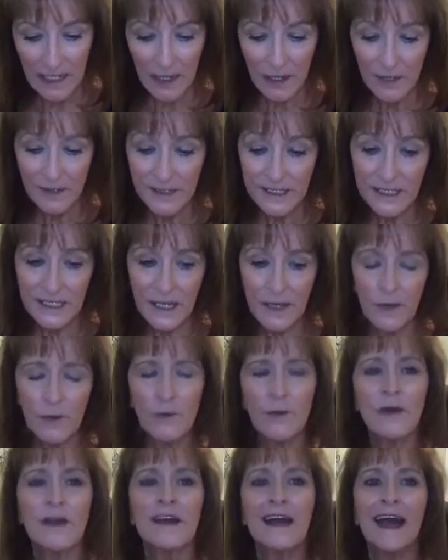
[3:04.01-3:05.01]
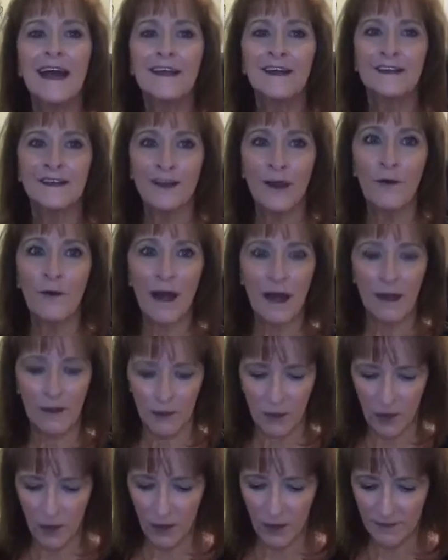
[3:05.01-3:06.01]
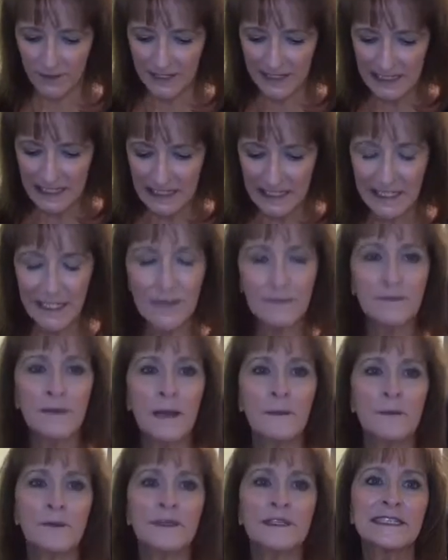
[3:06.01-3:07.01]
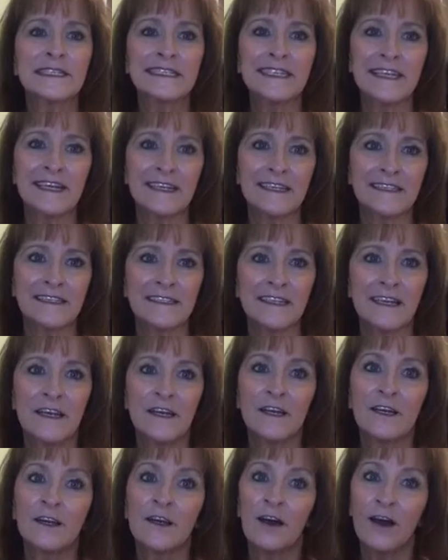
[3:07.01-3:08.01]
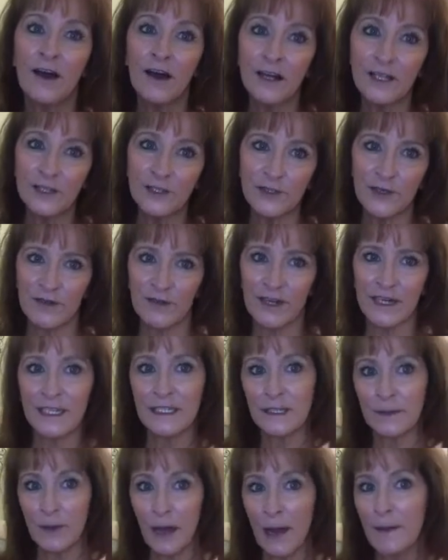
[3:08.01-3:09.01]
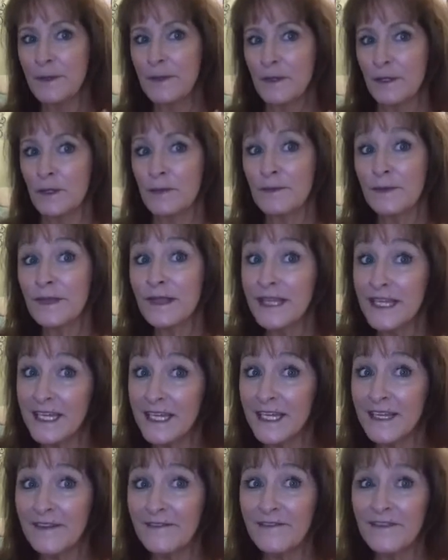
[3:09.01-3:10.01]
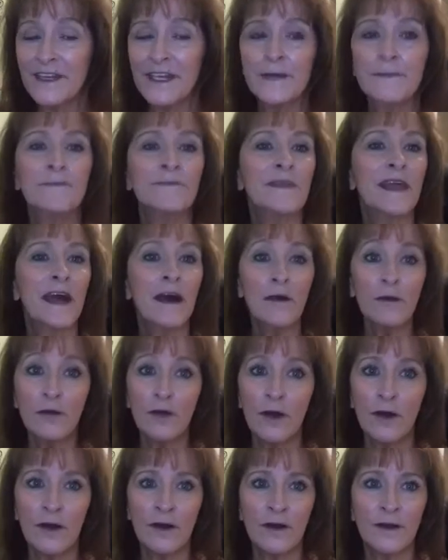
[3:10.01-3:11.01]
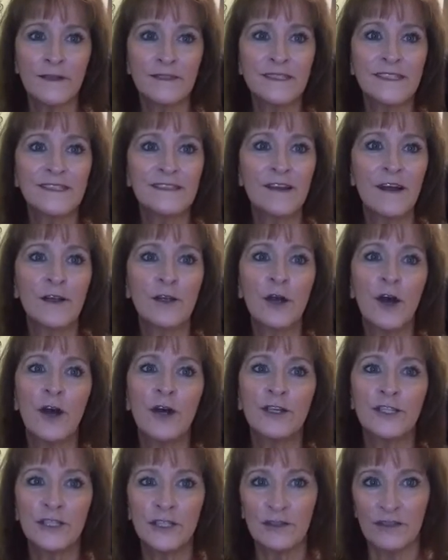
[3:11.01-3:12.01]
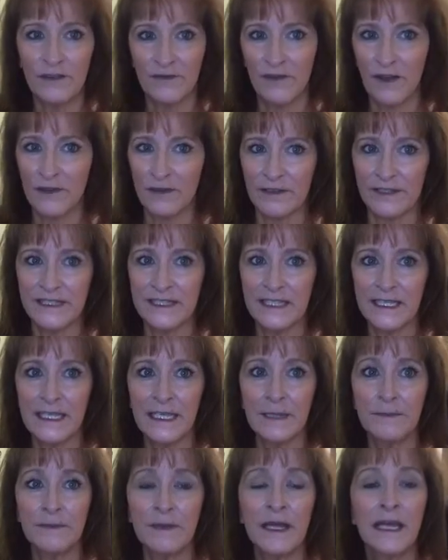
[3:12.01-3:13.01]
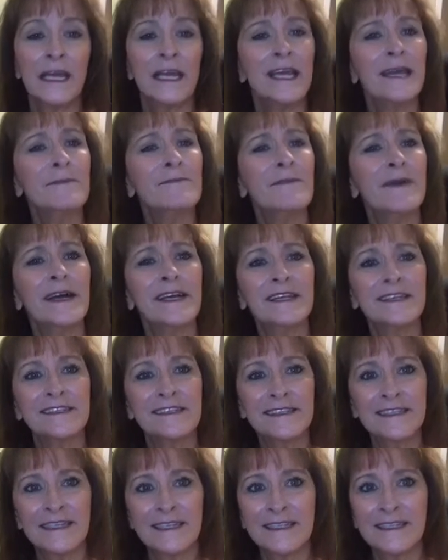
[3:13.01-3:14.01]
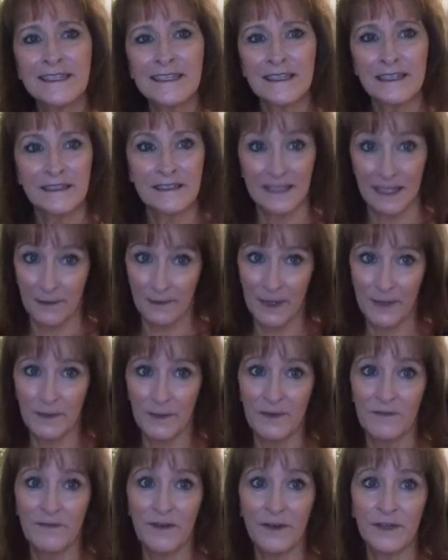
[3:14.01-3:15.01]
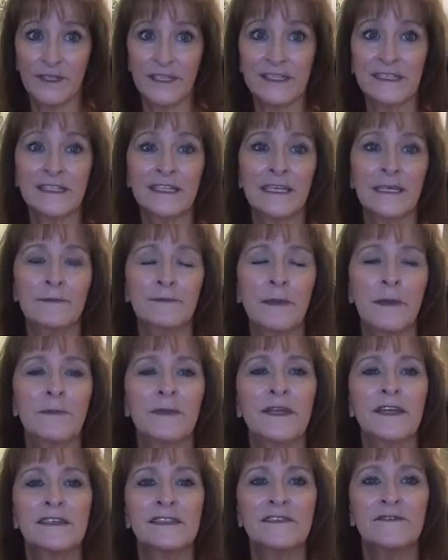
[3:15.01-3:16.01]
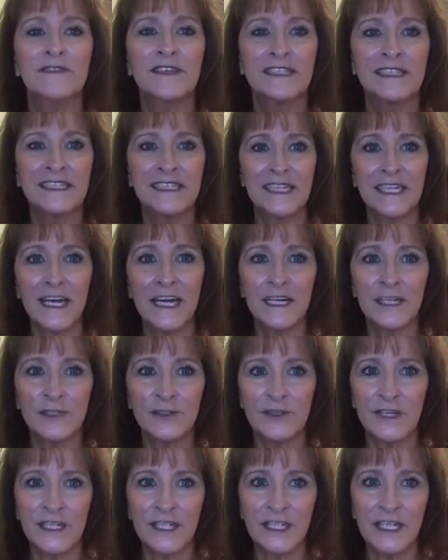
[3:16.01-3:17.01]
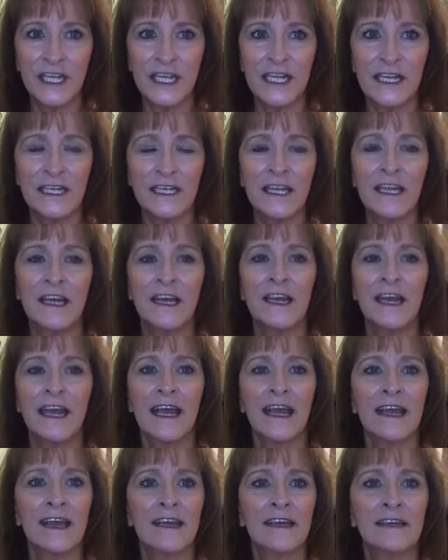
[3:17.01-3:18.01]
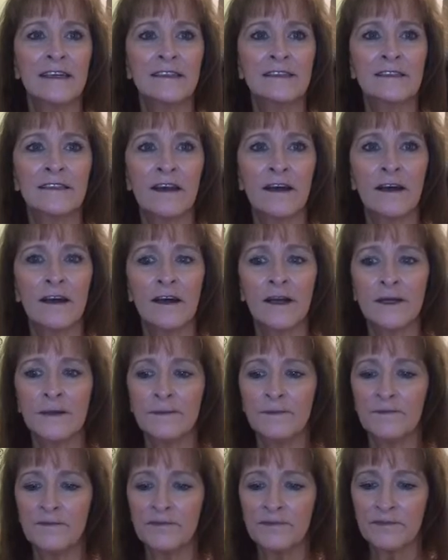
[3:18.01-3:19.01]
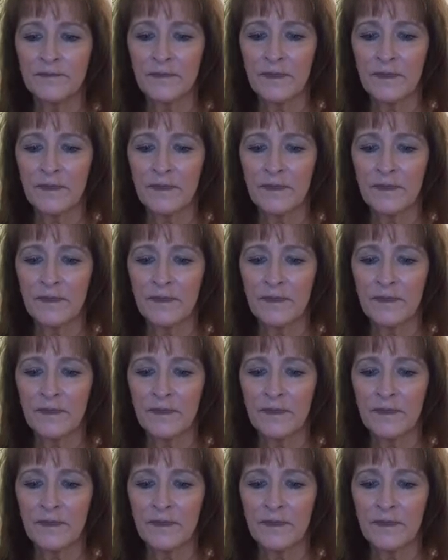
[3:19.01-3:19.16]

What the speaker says: Also, no alcohol. This is tip number 6. Contrary to popular belief, alcohol does not cause you to fall asleep. It might assist some people in falling asleep, but because of its dehydration and